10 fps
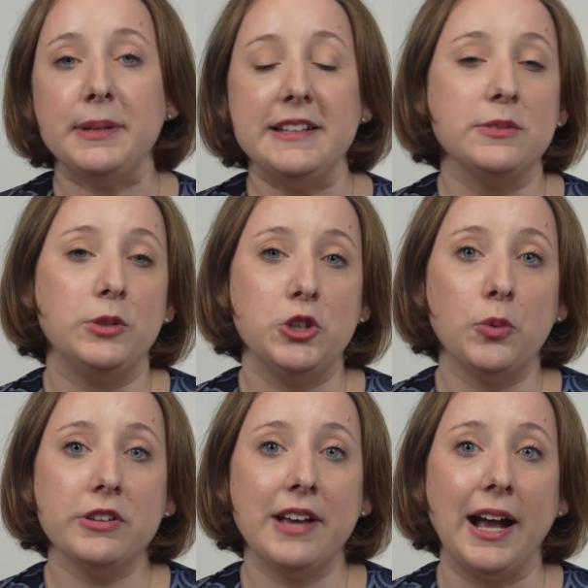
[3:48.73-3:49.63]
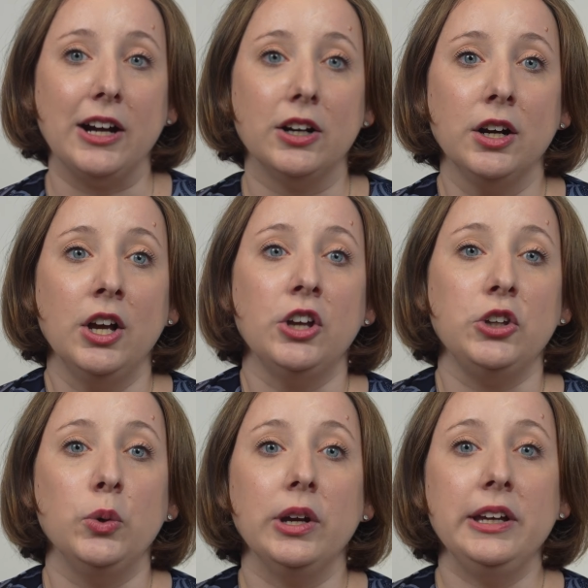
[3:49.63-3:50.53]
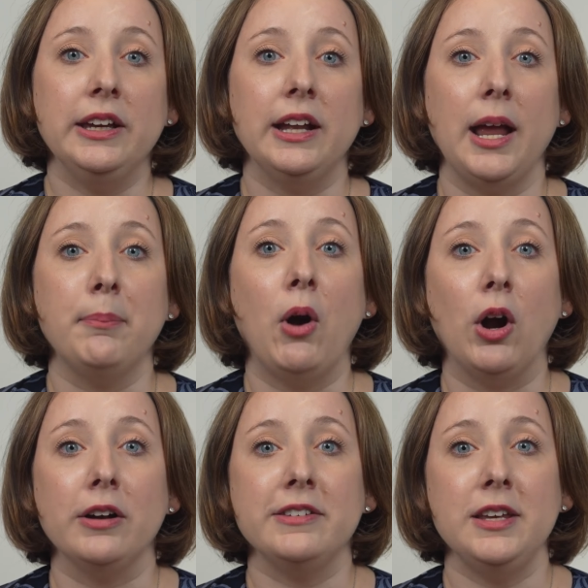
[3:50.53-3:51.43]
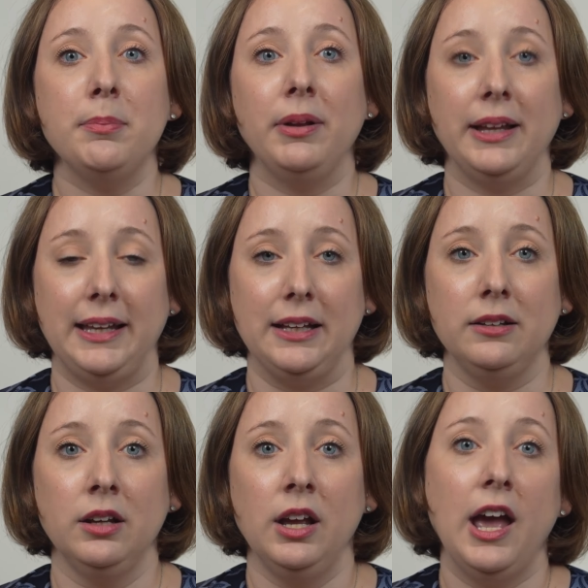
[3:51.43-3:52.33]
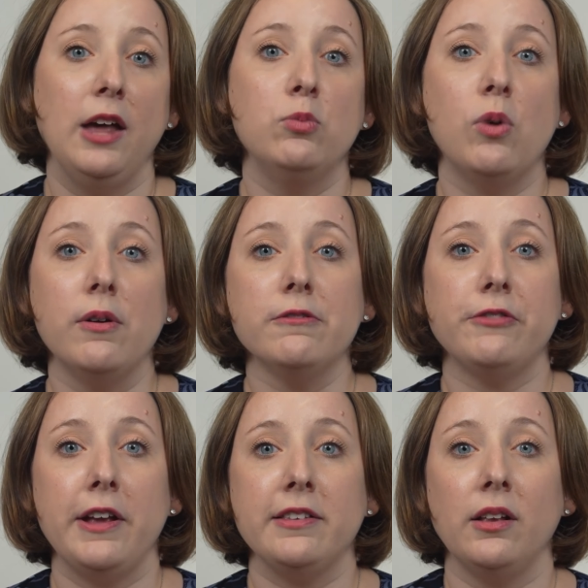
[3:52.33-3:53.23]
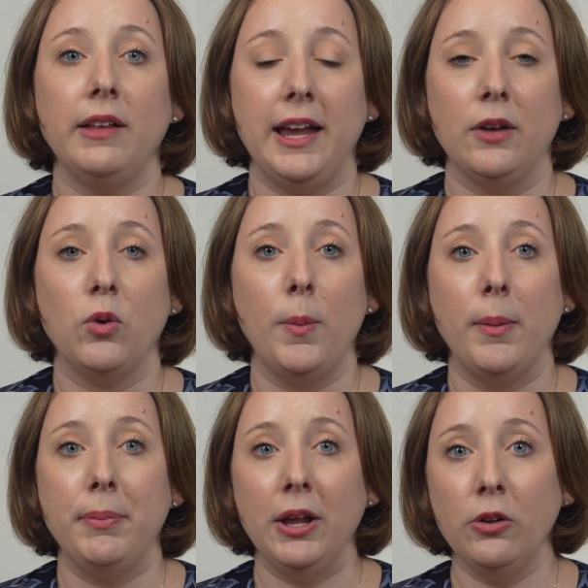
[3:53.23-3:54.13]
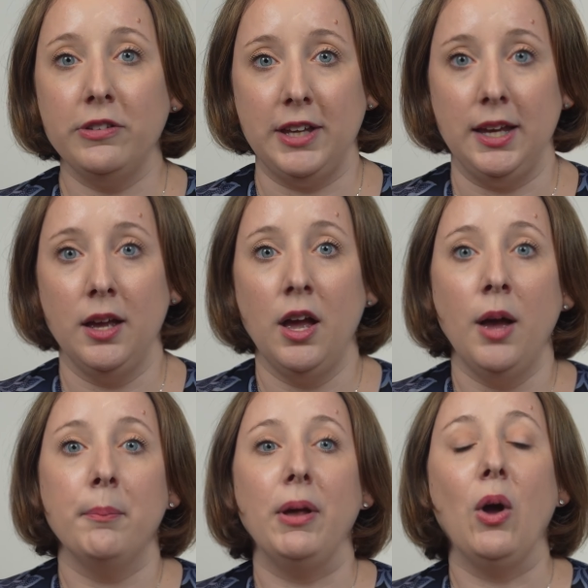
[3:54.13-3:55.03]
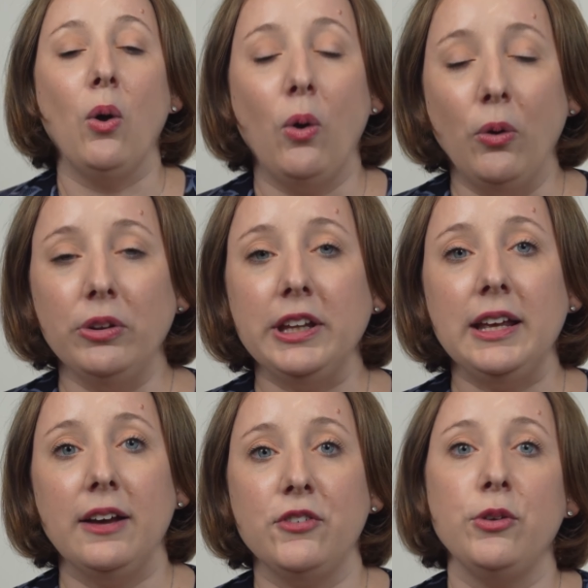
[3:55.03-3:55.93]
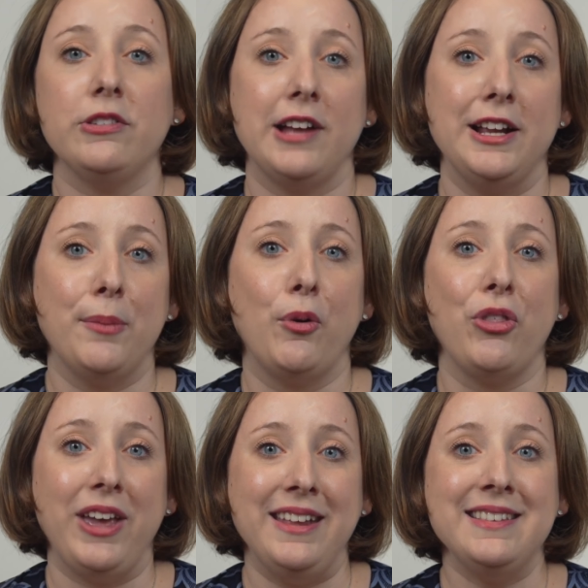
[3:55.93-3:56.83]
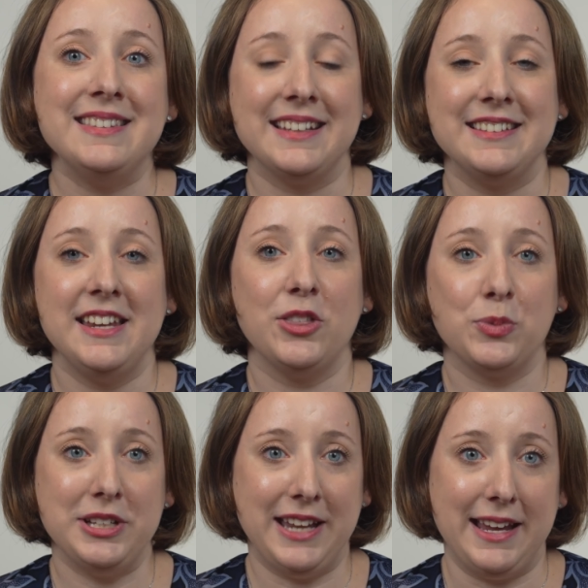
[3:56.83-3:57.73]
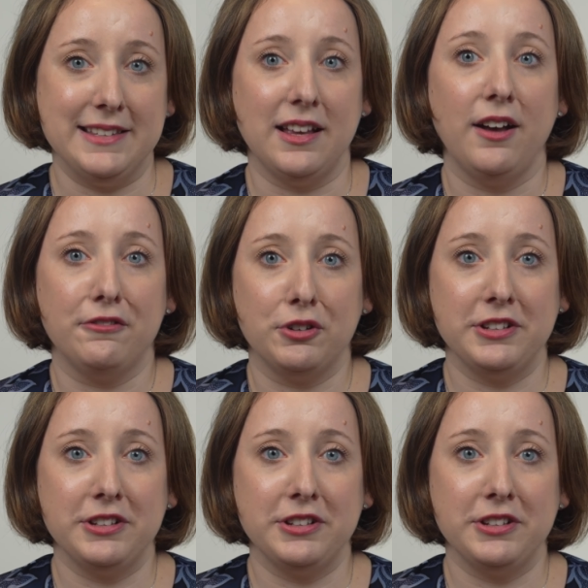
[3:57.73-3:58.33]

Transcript: means when you retire, you can get a Part D plan and won't face a late enrollment penalty, but only if you sign up within 63 days of